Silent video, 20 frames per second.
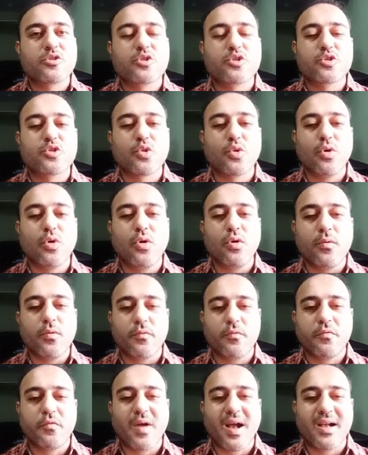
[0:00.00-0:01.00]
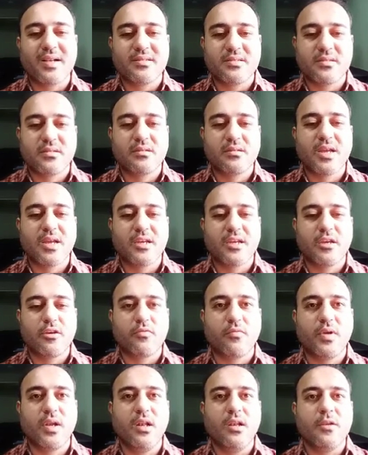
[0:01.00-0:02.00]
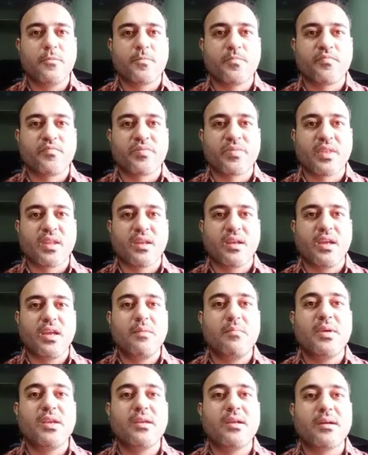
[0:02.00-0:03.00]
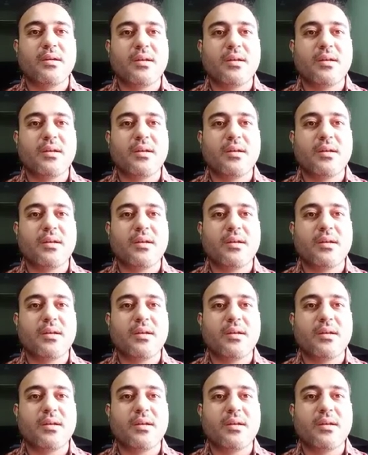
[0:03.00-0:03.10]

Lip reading: so fast that it will immediately